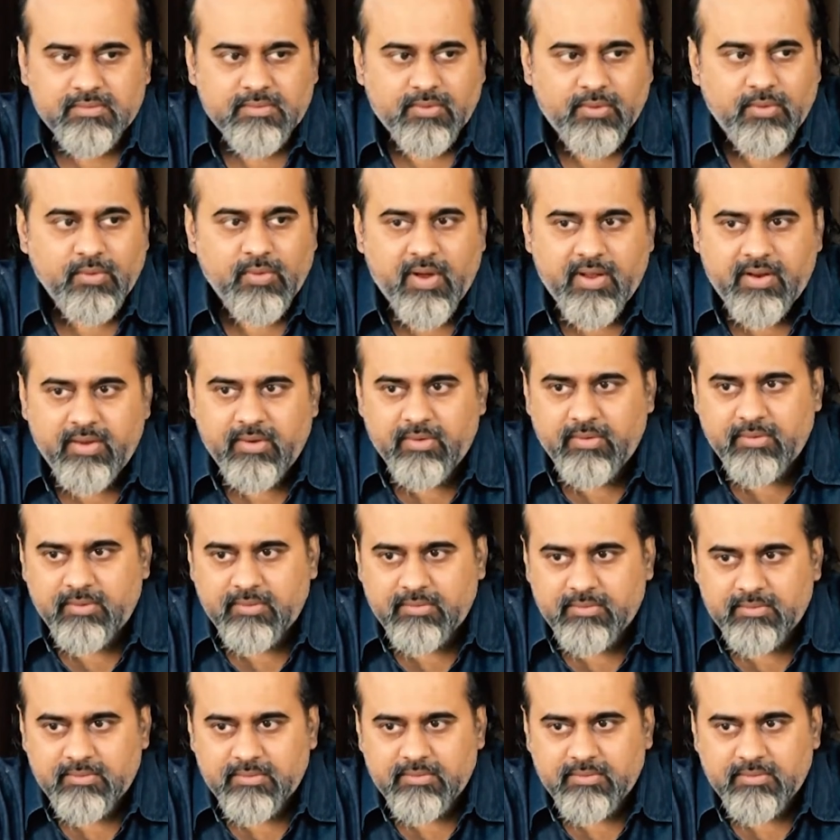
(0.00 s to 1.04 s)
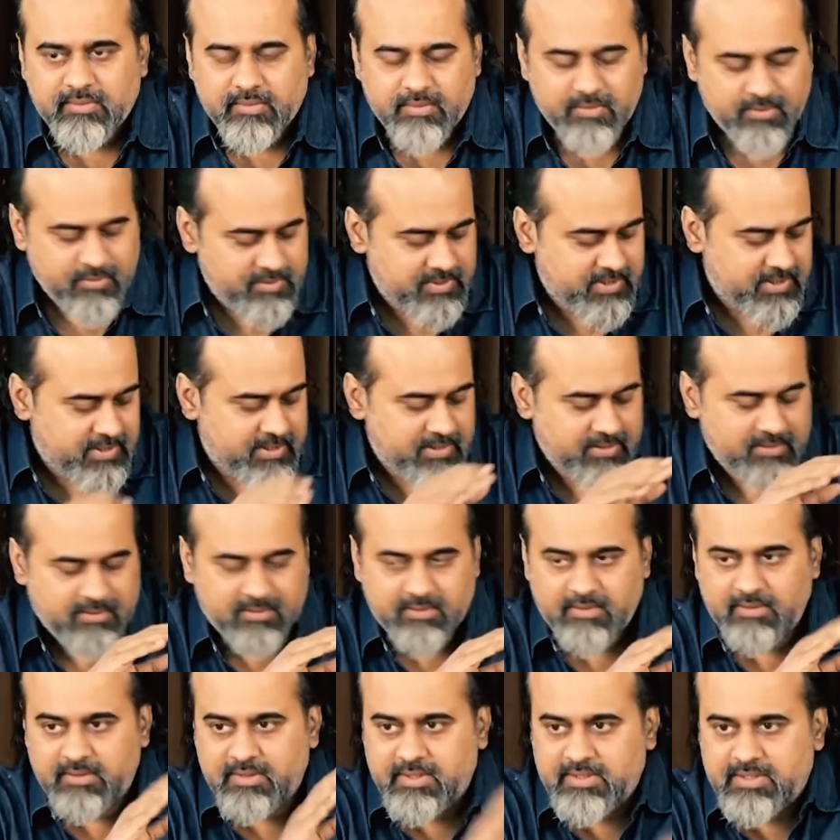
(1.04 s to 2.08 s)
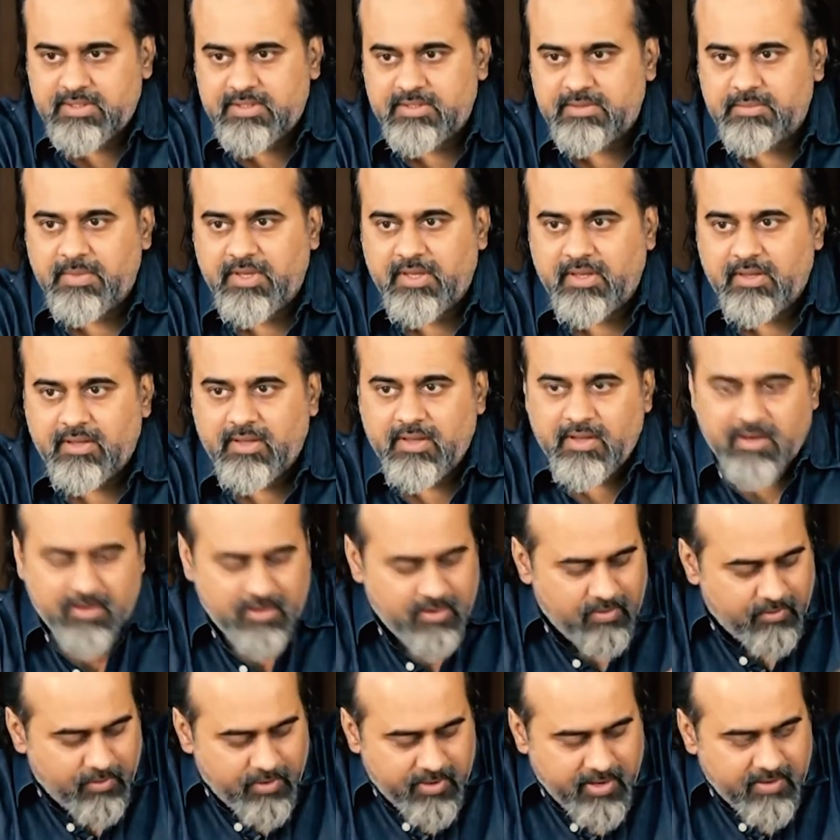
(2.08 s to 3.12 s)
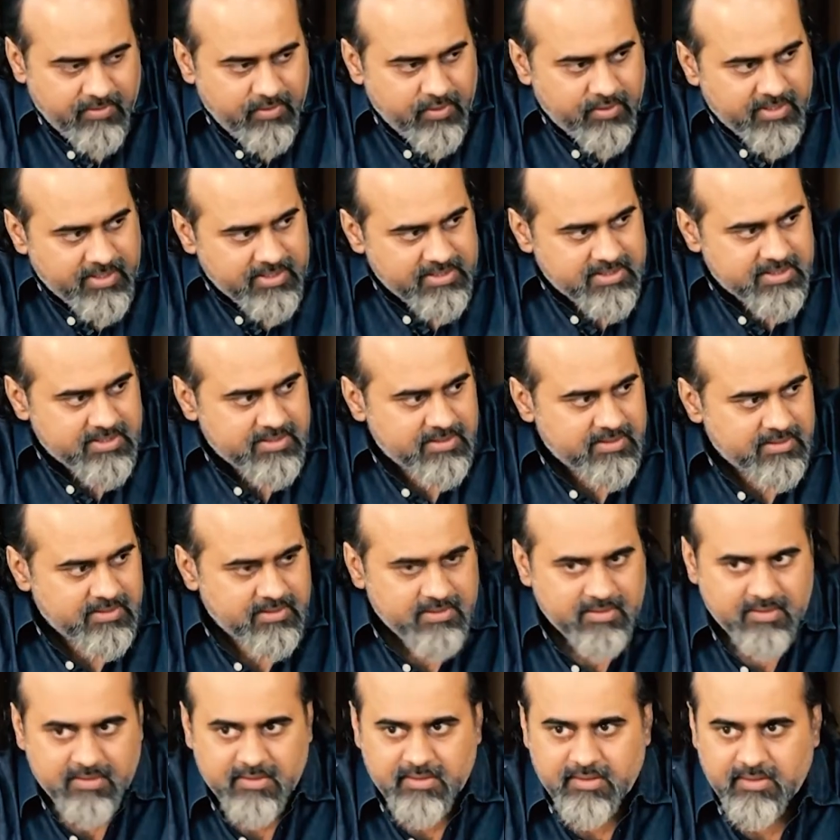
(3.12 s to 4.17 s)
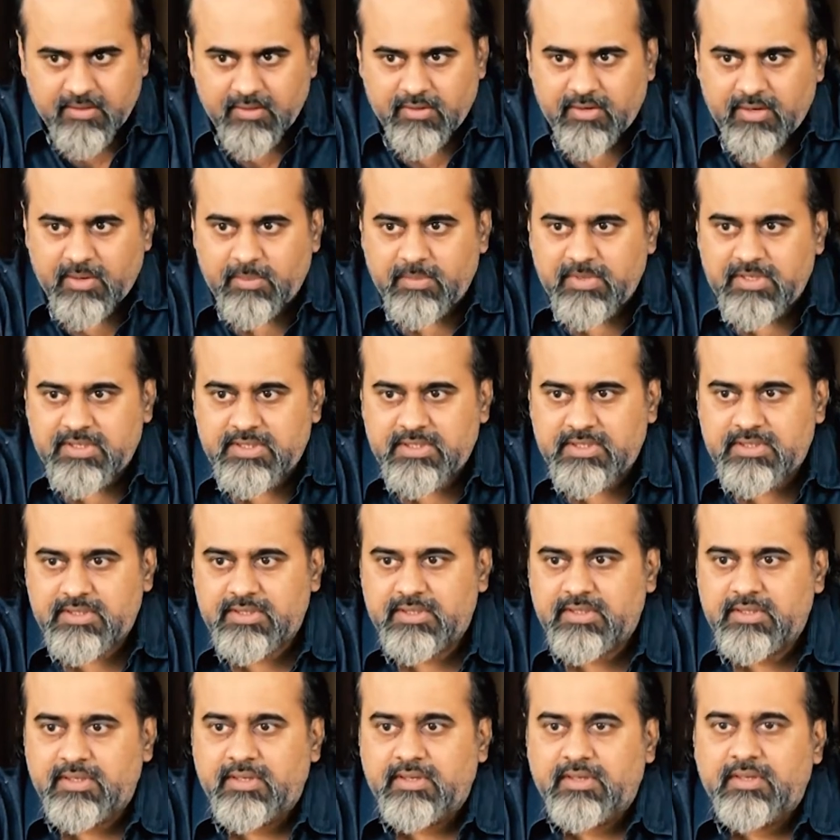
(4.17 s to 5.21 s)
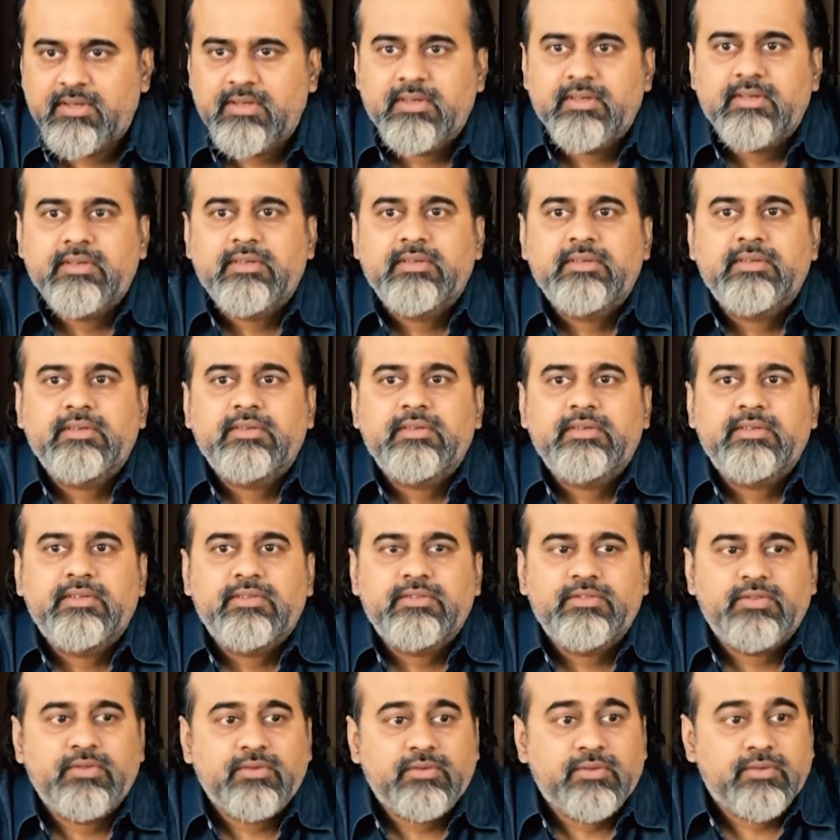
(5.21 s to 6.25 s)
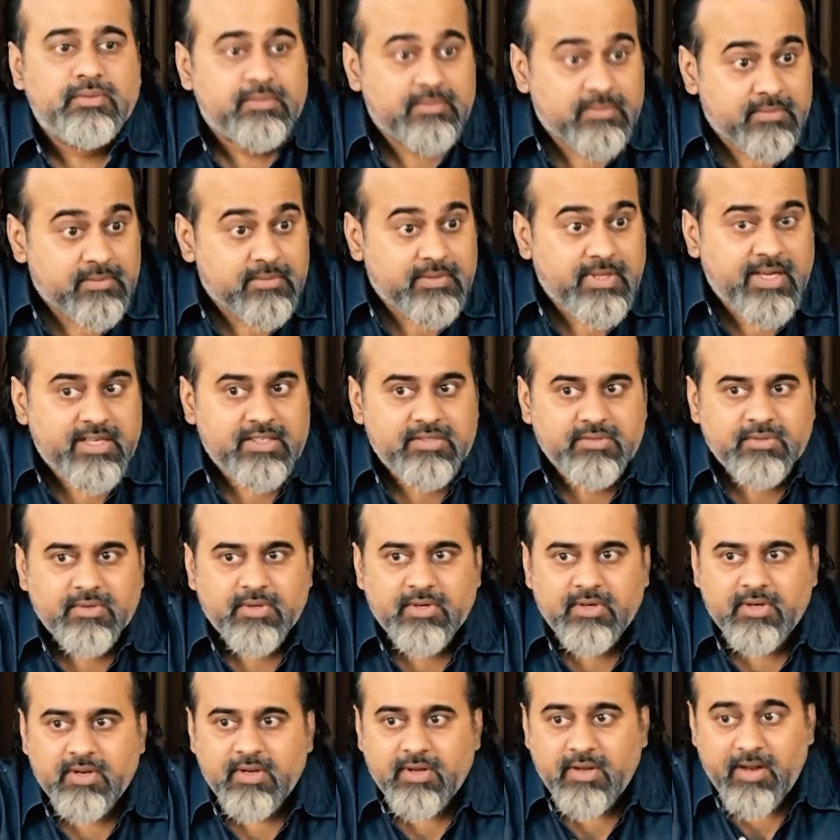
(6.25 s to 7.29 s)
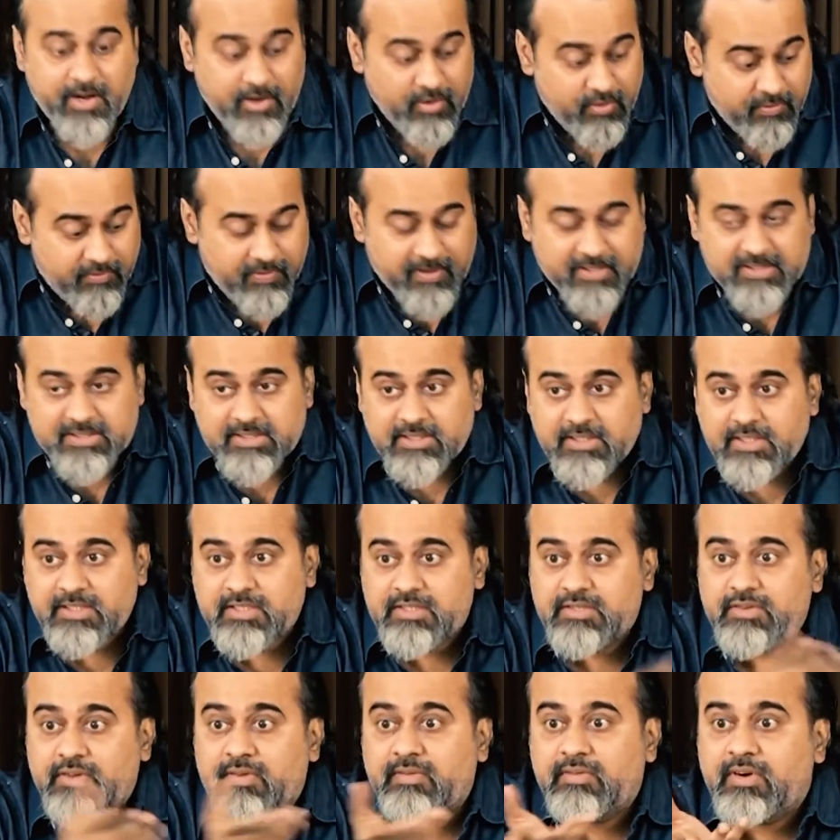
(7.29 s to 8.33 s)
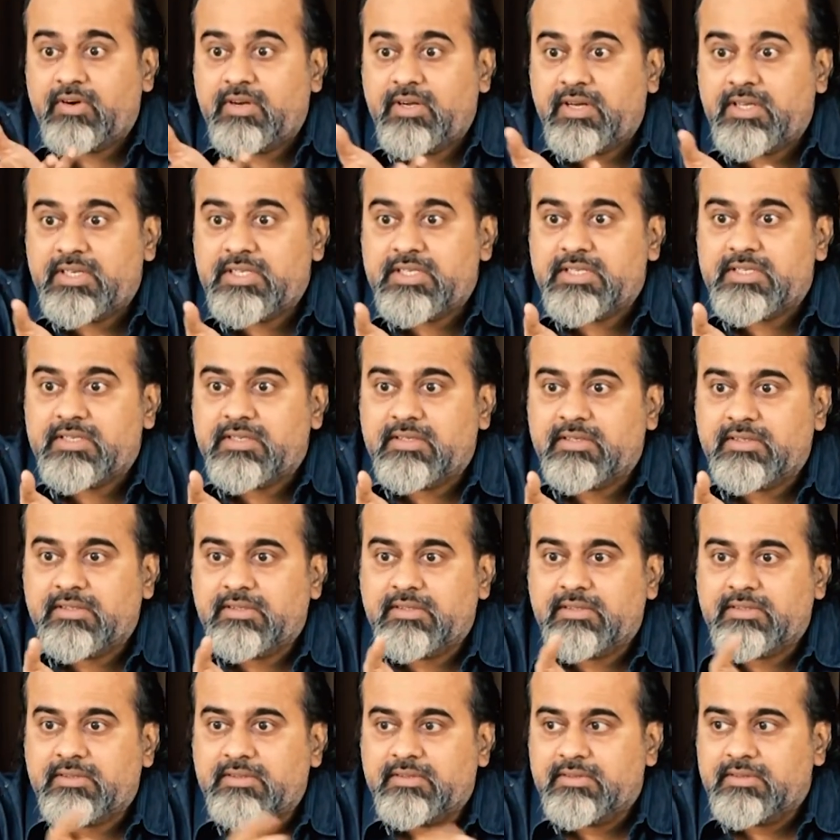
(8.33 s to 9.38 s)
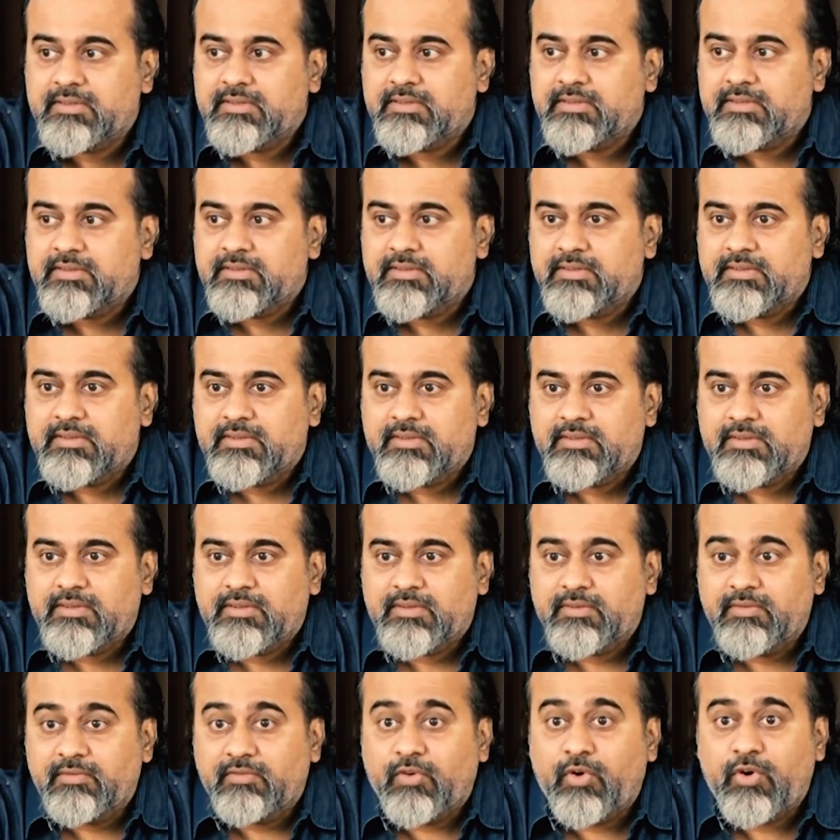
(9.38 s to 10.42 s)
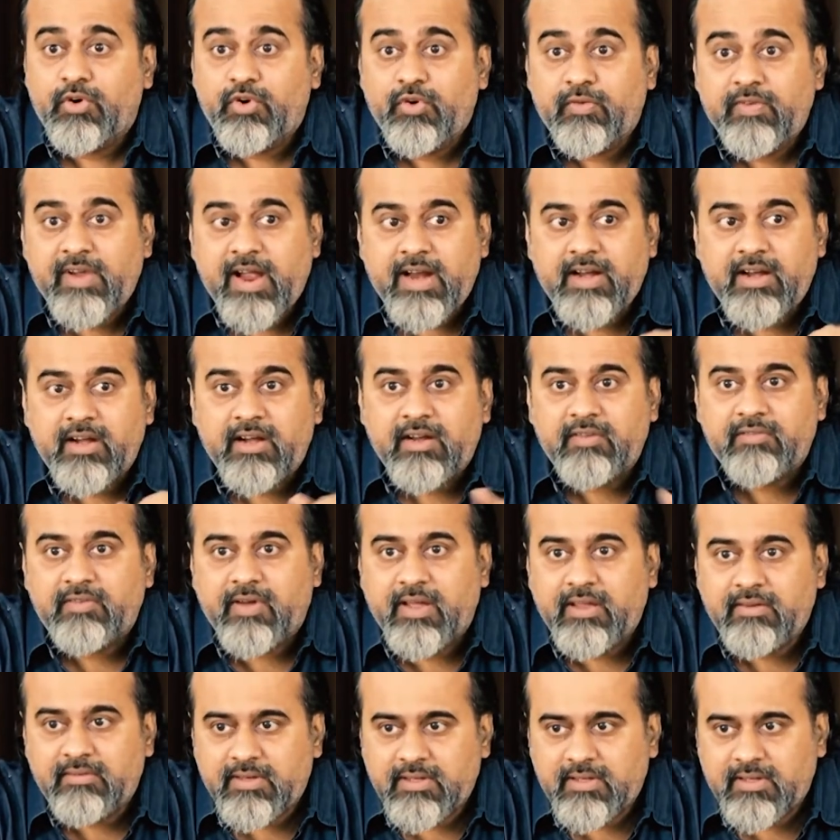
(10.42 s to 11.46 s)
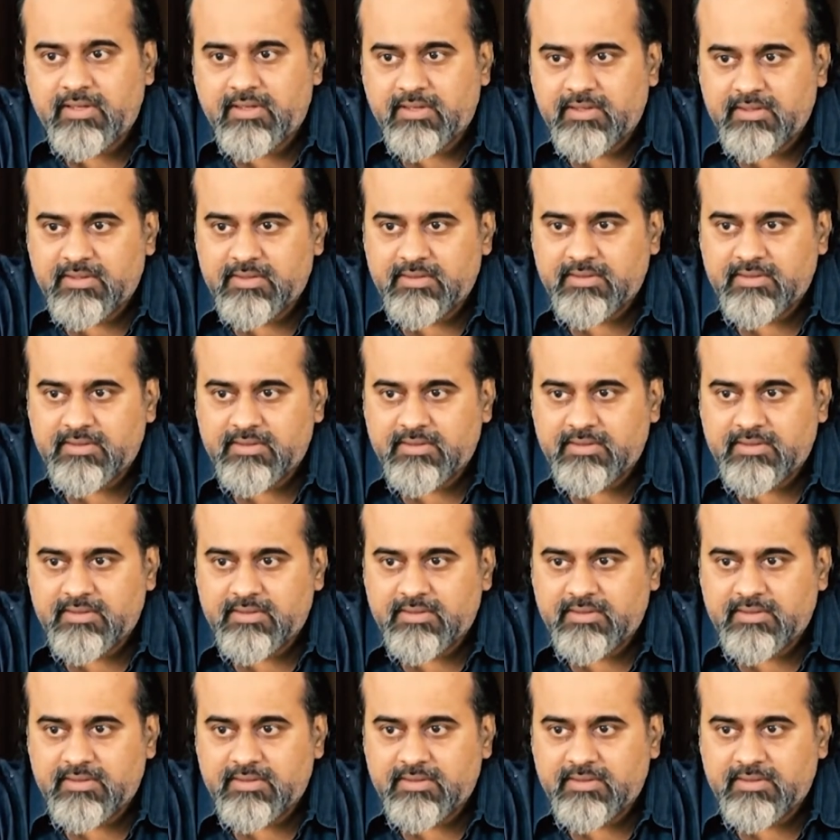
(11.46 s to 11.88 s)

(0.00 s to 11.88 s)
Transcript: who are you? You say, this is me. Now what have you touched? Your rubbish. So that's what. And your freshness you have not touched. What do we identify with?